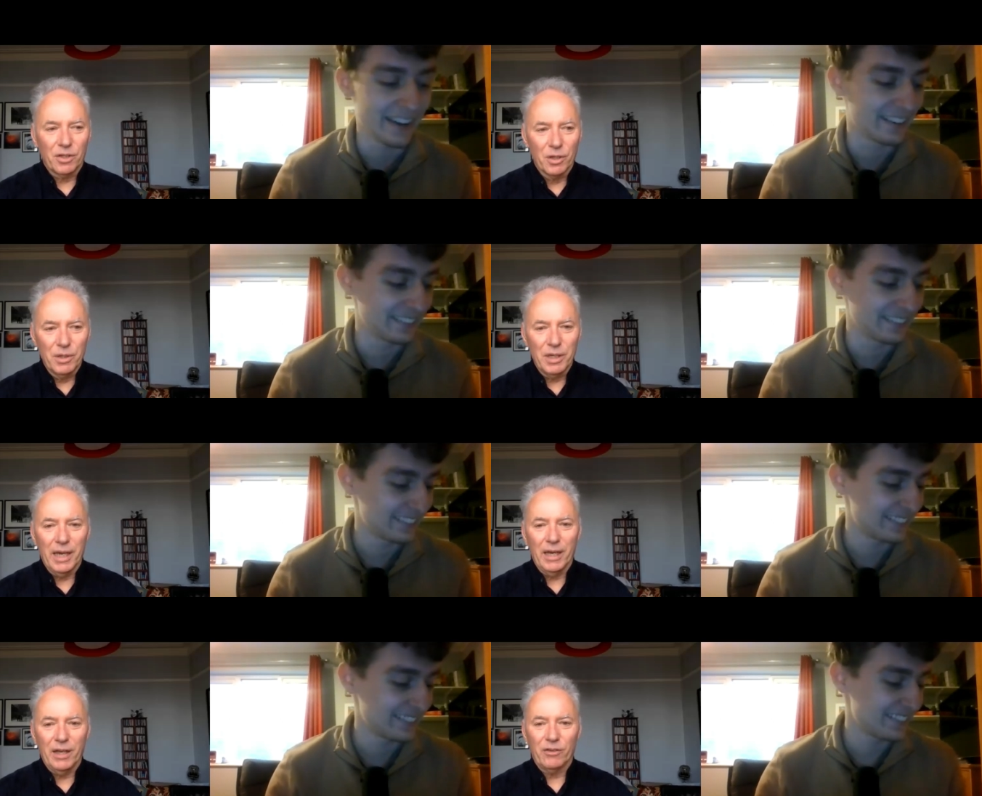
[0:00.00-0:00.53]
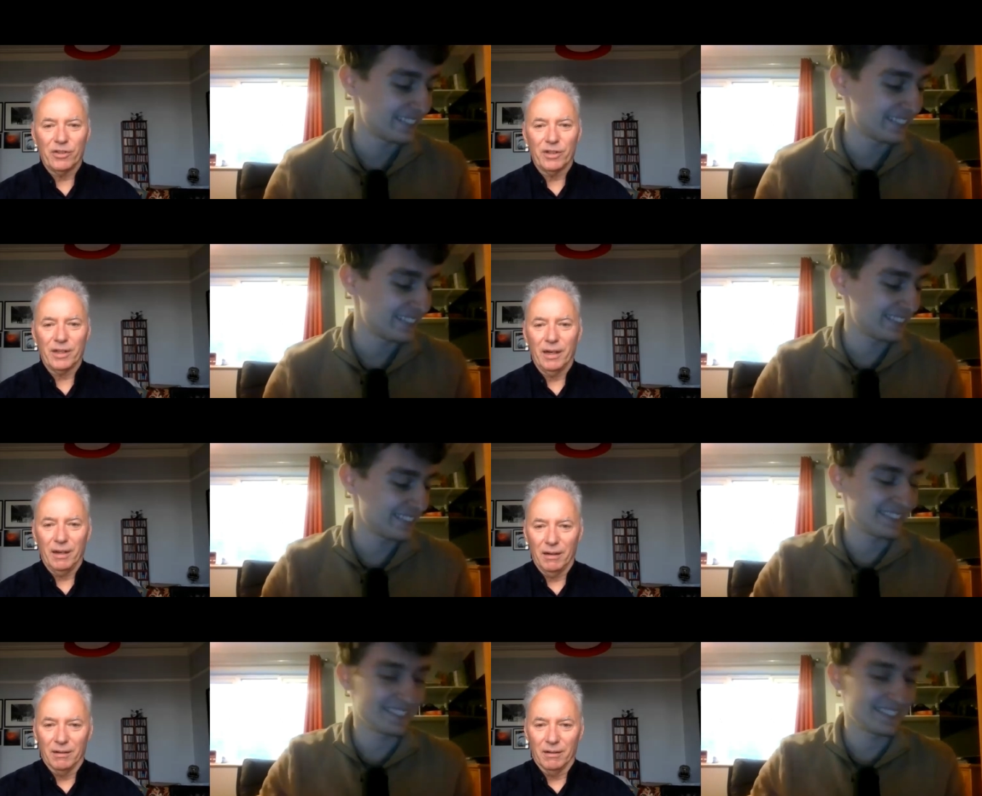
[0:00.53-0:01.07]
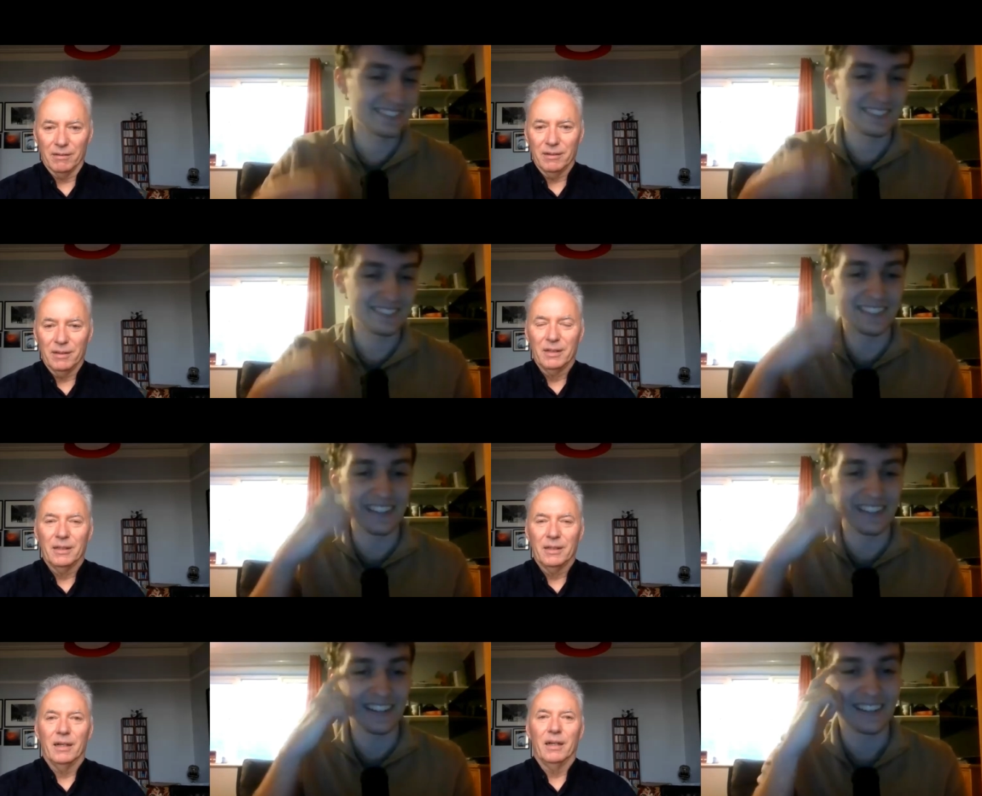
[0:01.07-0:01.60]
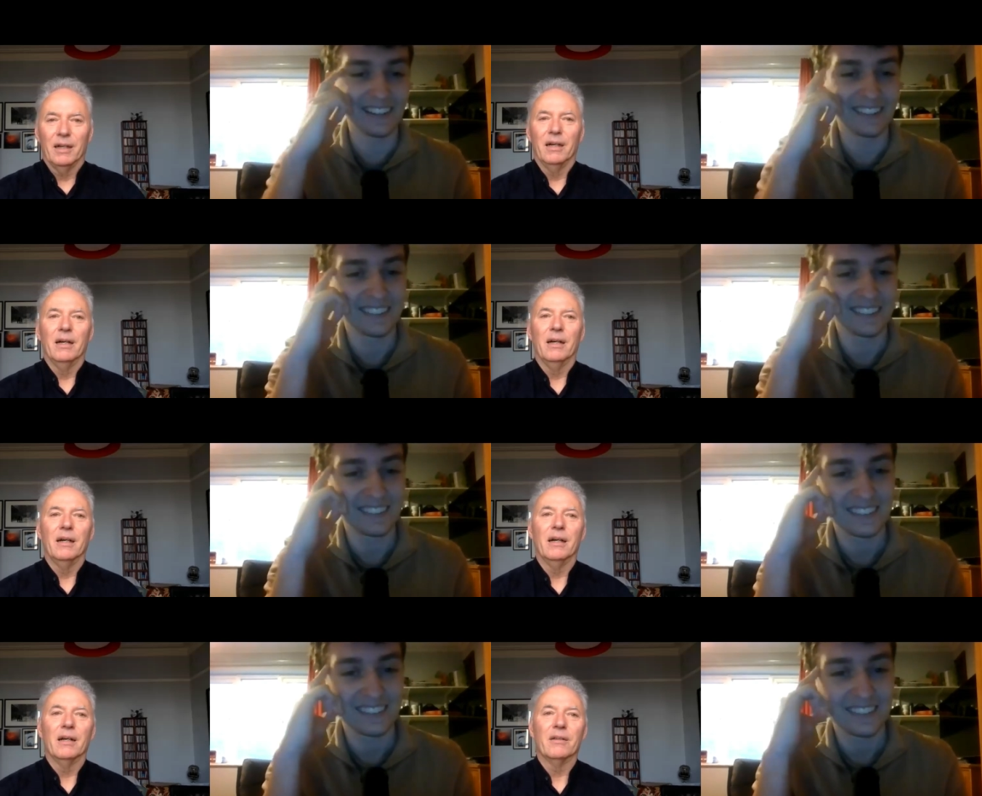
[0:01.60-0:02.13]
Speaker 1: two years ago, yeah, uh,
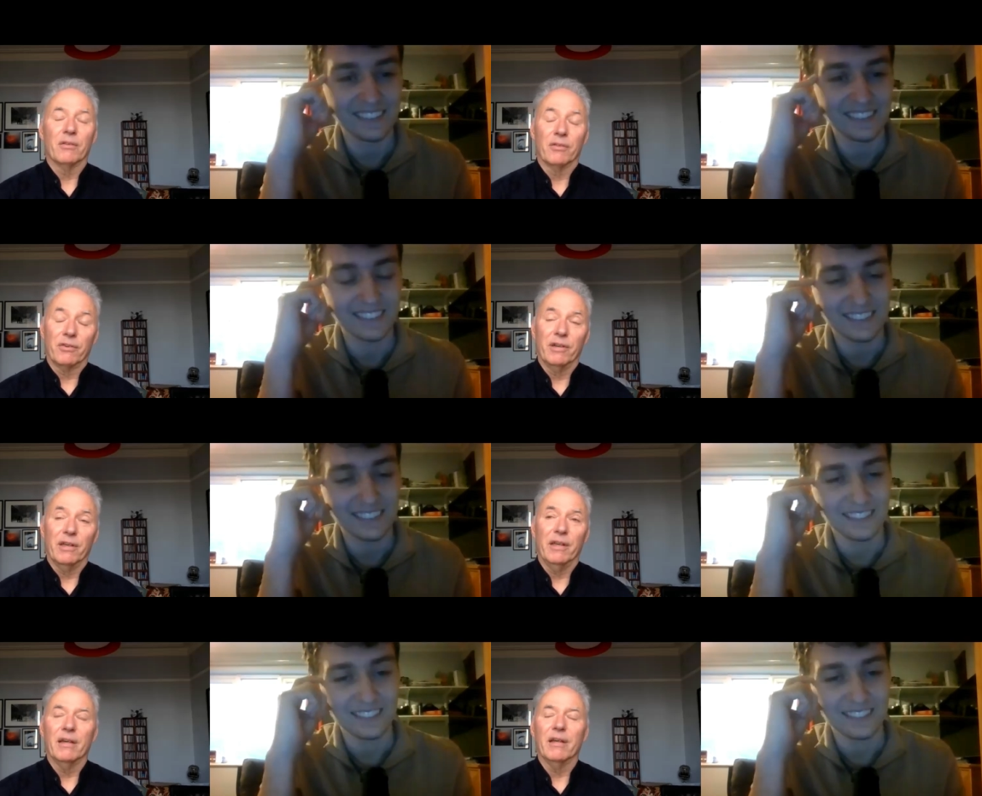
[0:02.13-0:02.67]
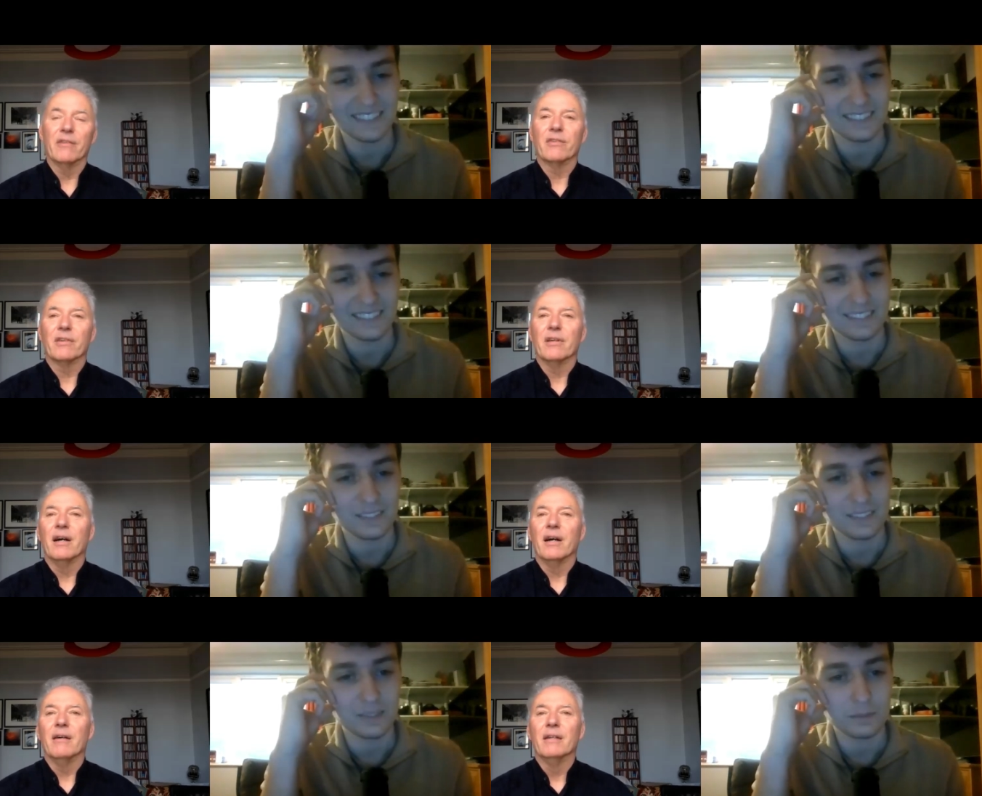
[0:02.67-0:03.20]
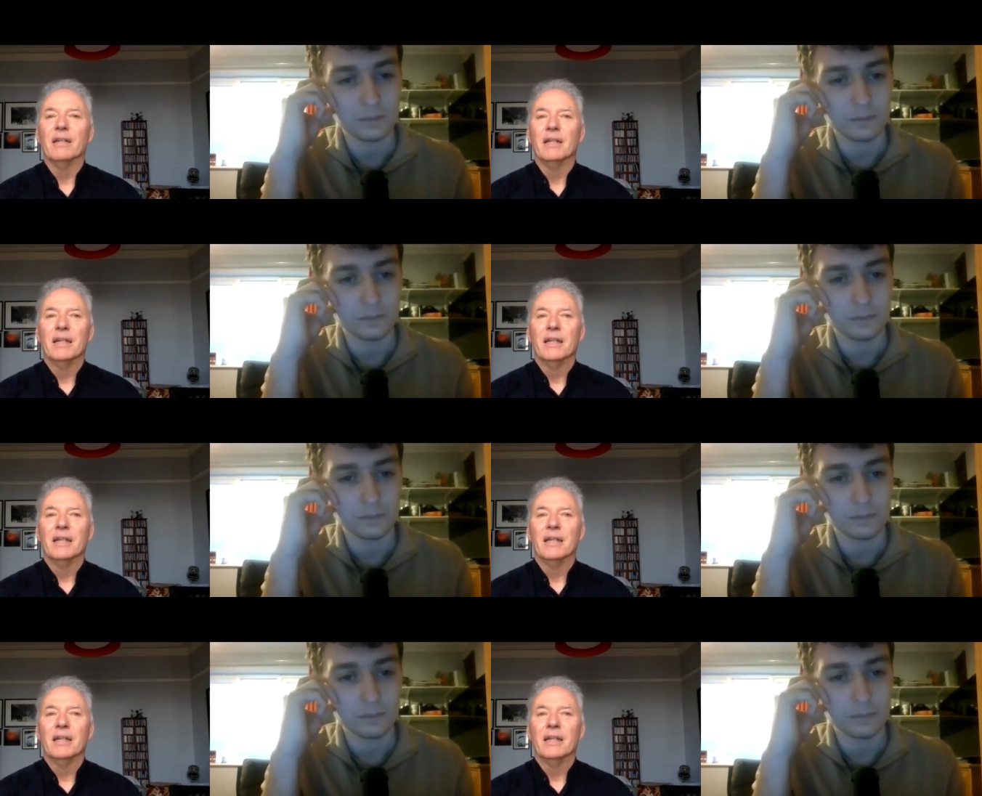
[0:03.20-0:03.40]
uh, or three years ago,